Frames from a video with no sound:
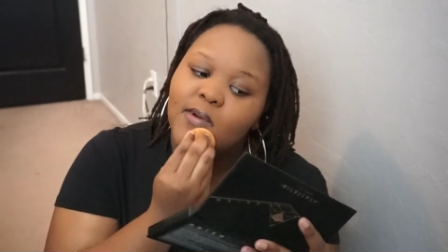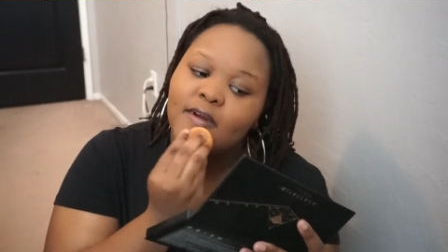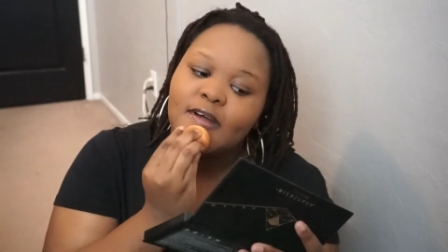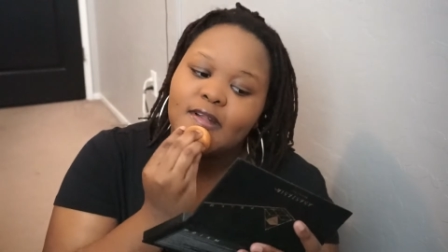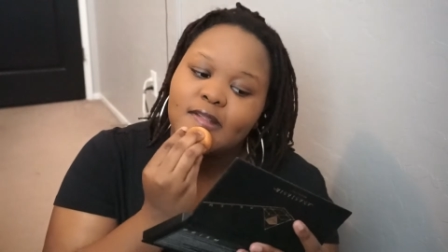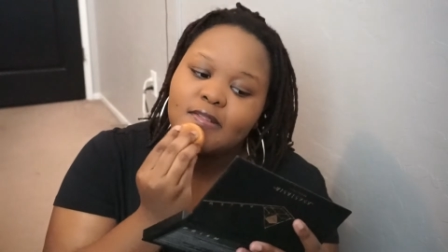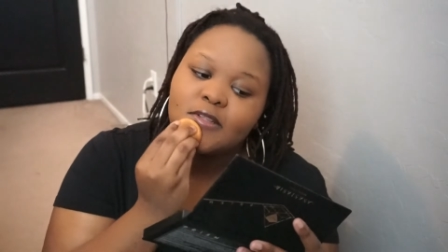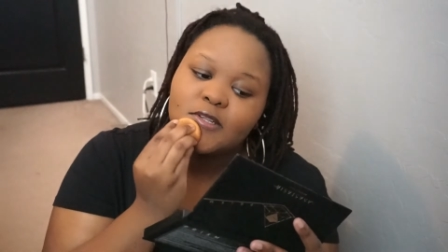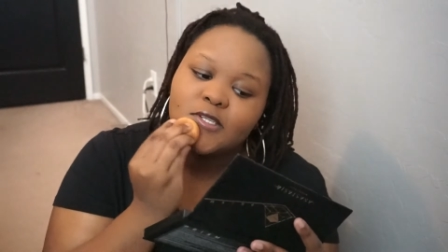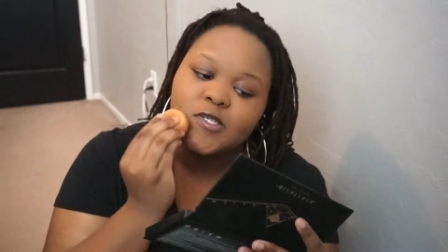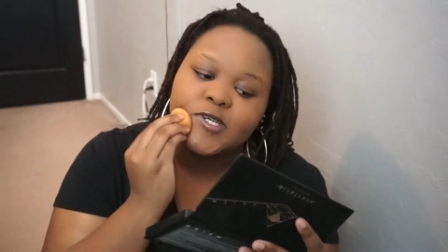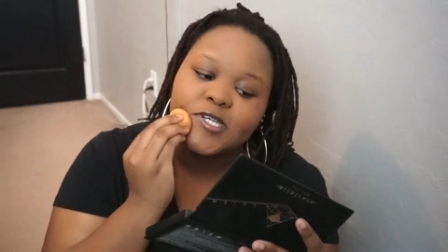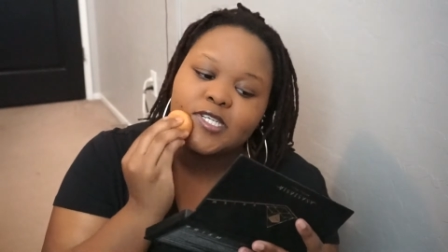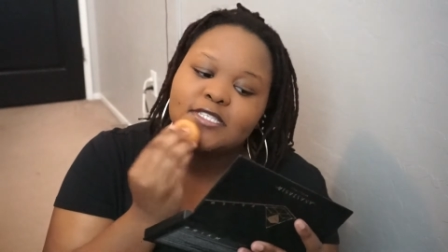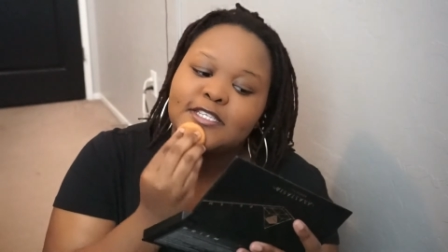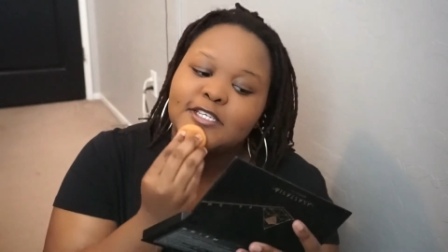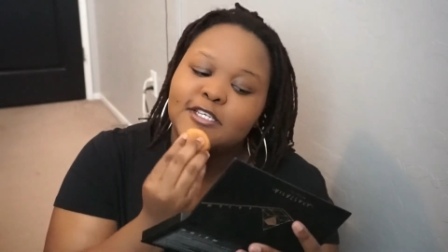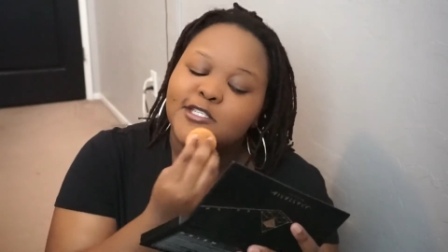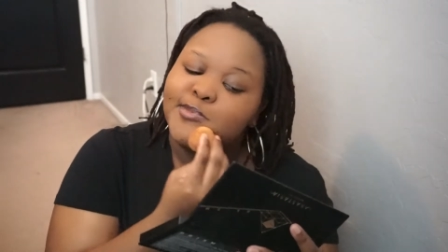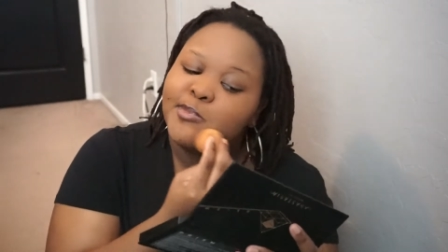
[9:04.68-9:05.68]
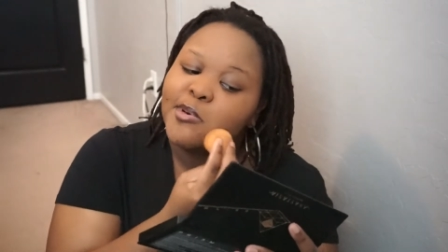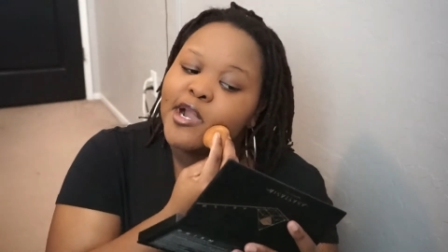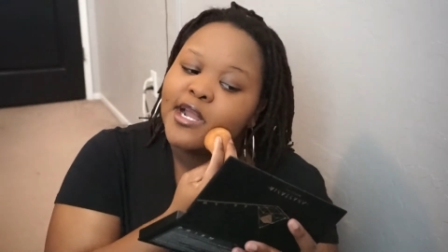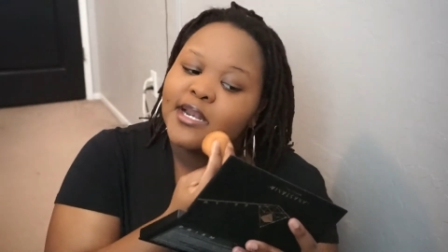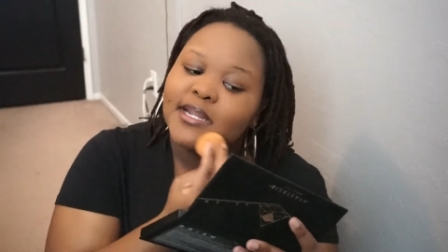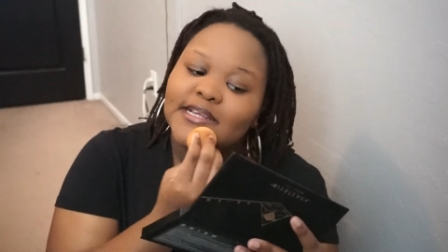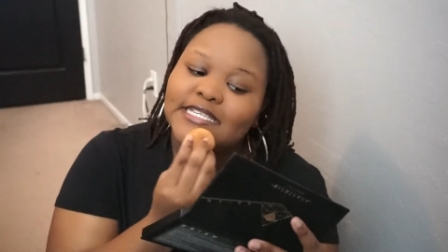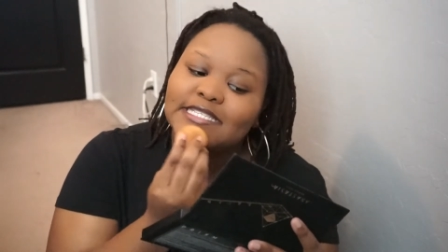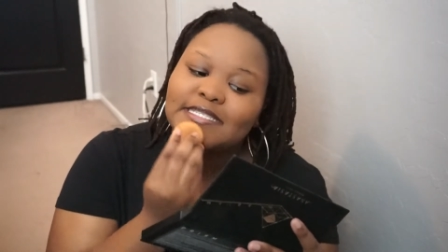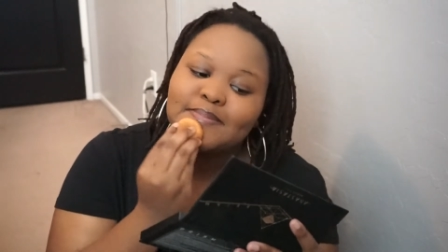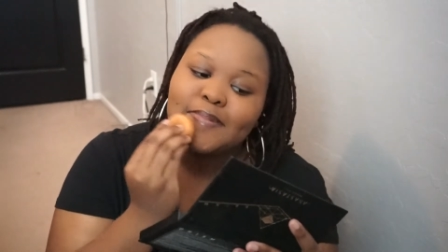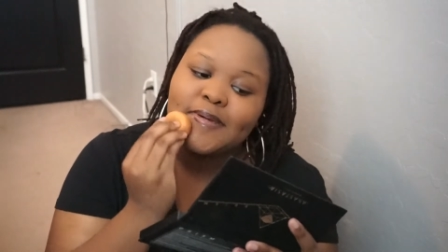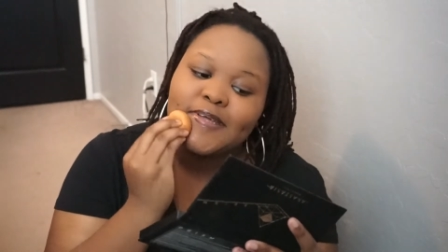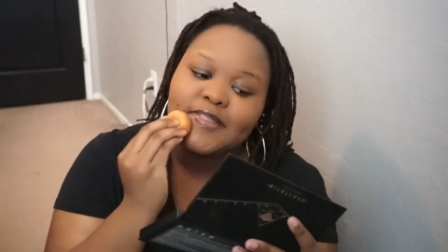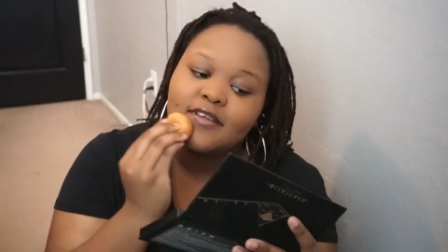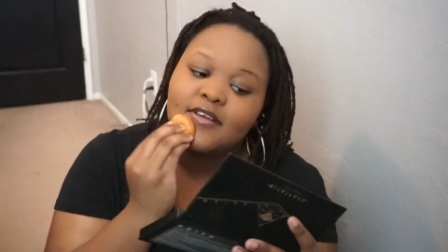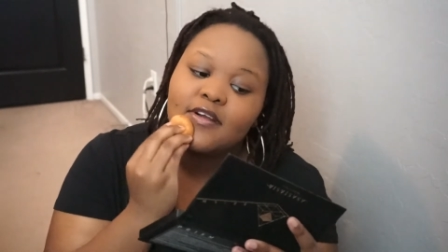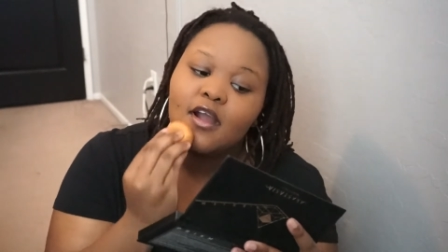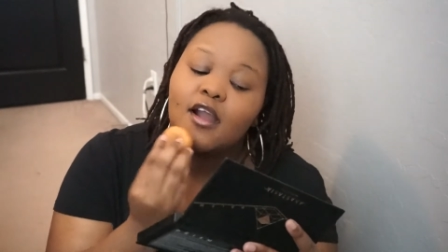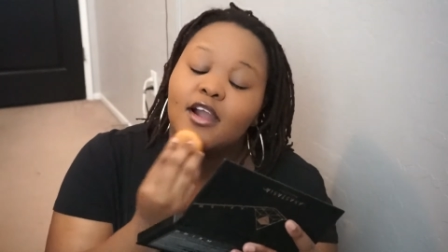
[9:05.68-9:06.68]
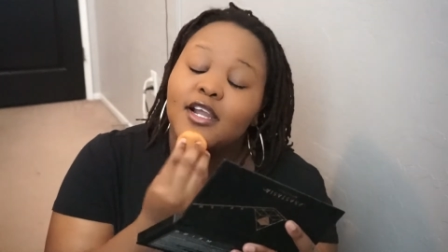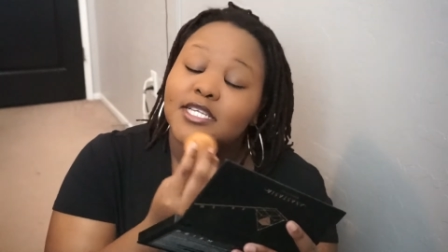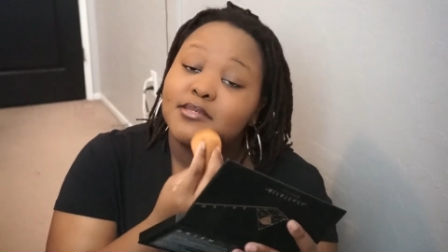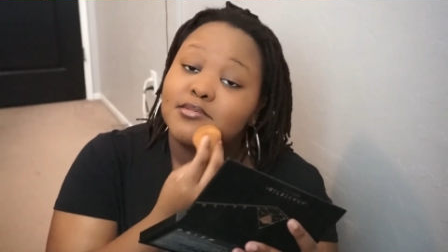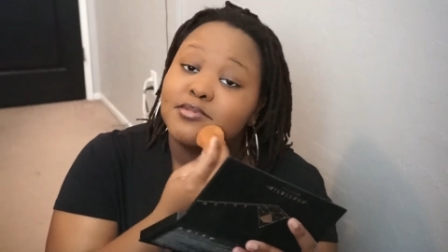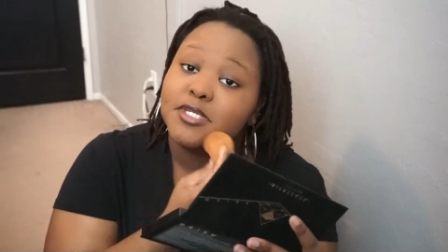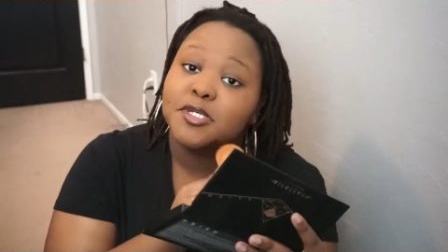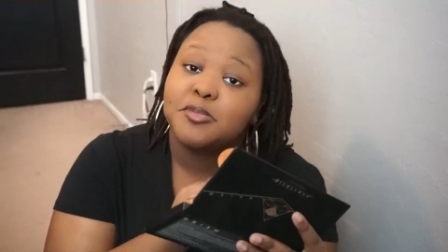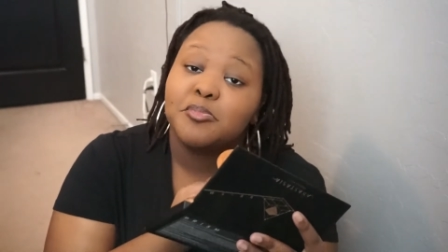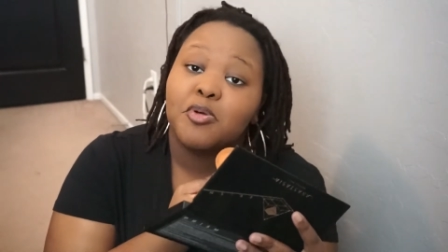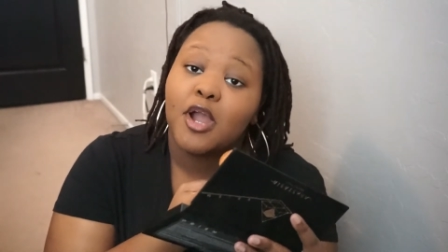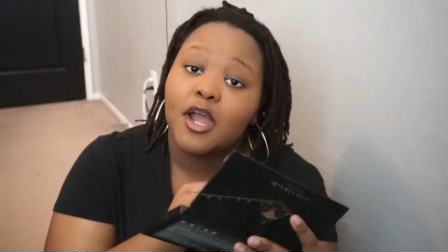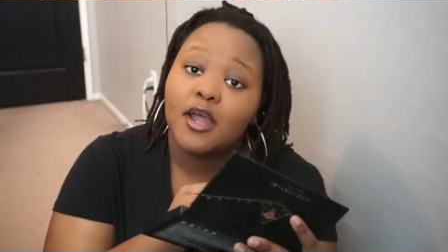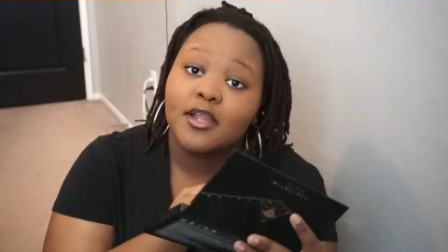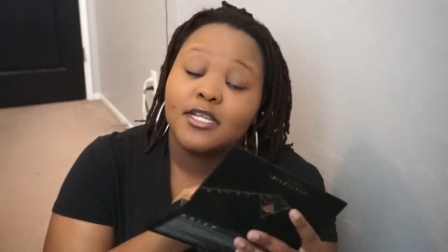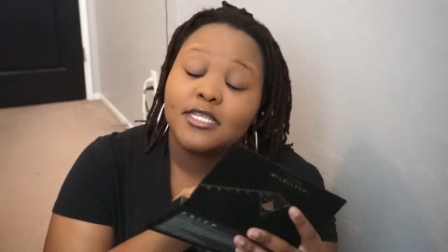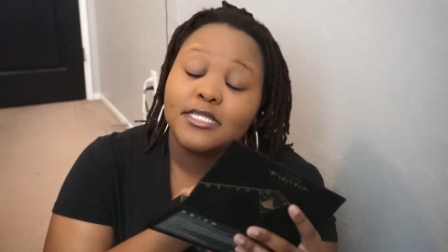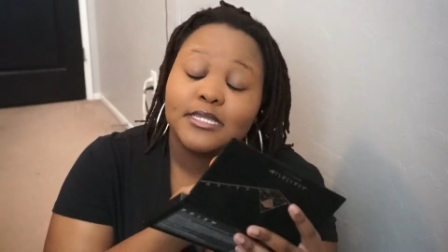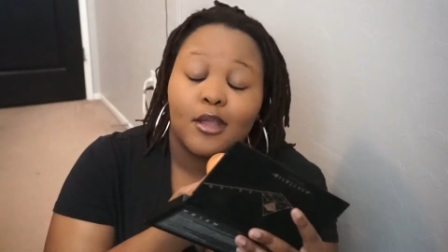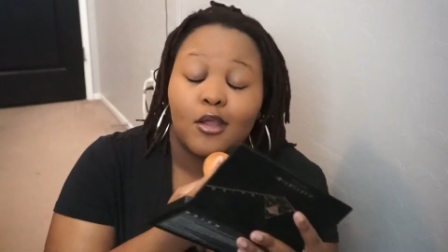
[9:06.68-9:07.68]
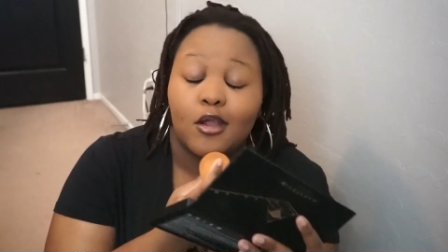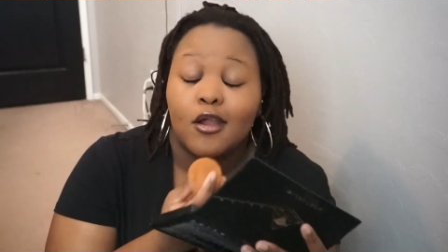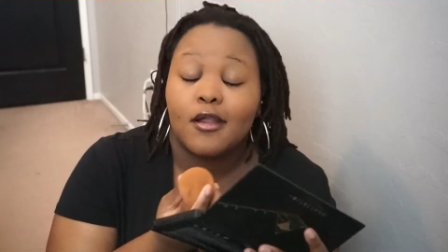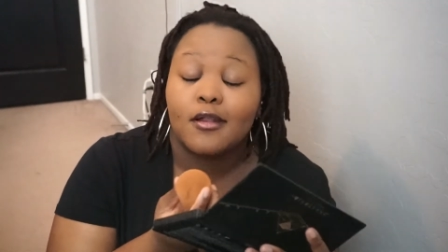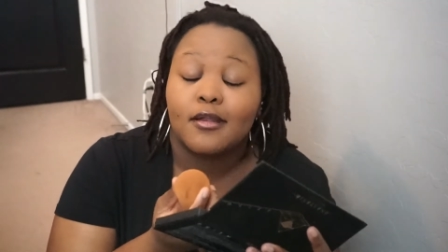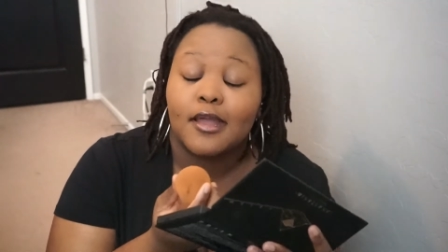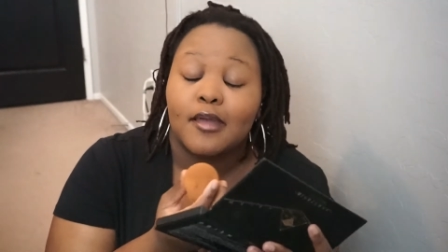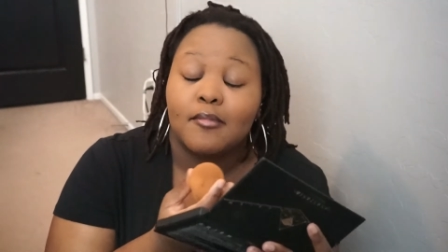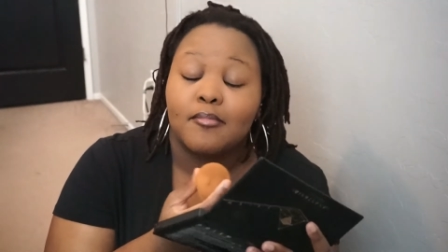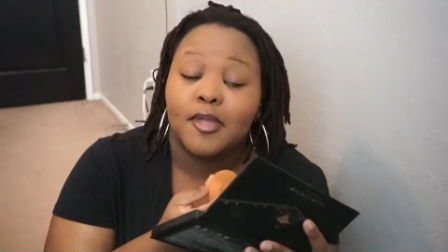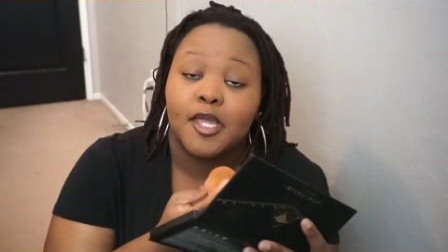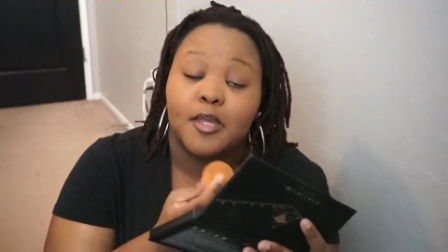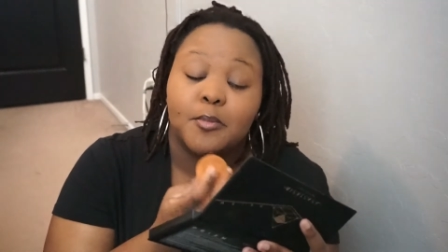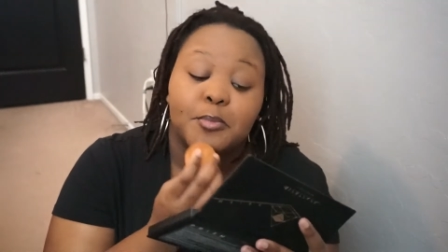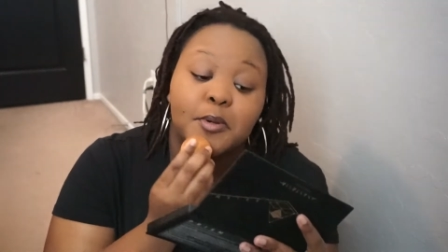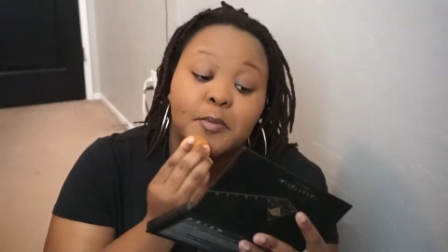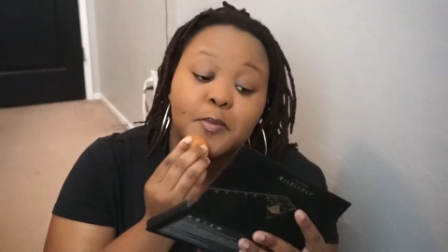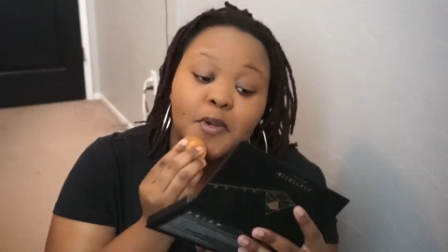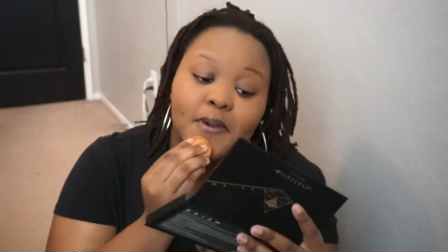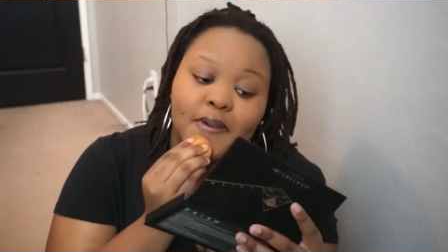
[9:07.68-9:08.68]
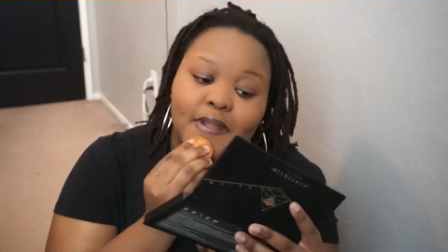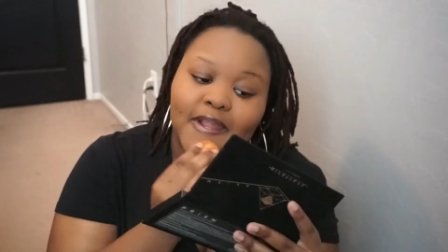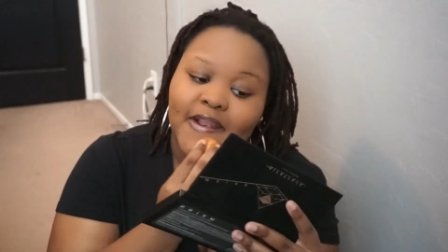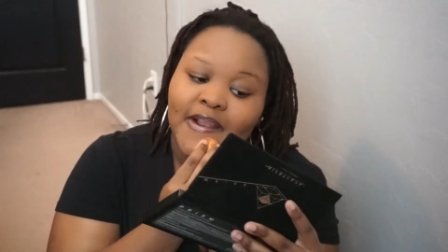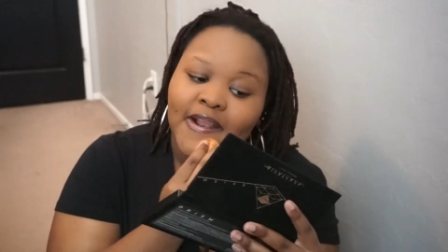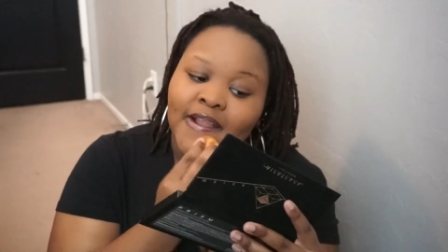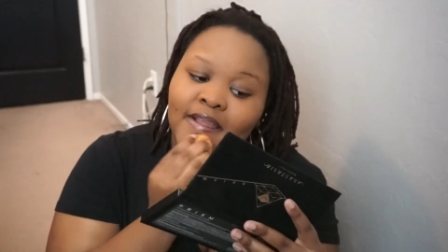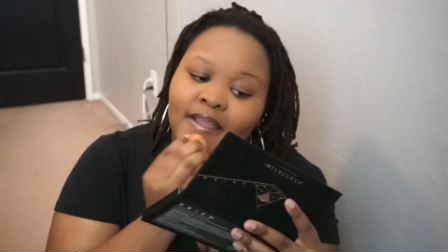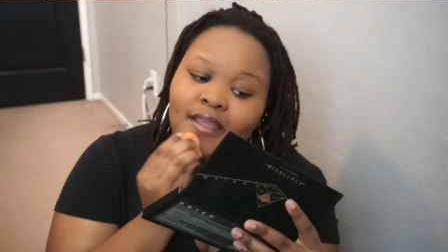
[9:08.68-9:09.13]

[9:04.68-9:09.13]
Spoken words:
we go towards those products, but there are some good products that are not being promoted